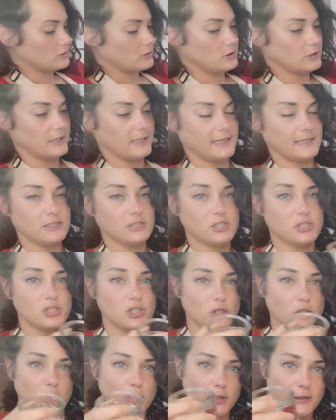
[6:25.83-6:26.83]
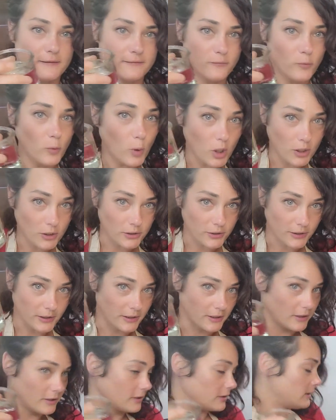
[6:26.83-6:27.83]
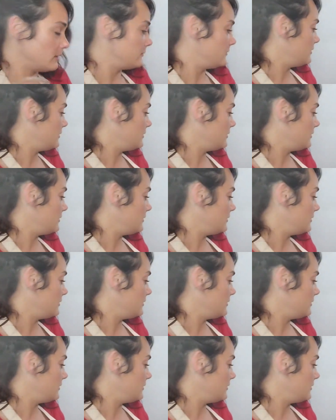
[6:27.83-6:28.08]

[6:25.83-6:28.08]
glass jar of water here. I'm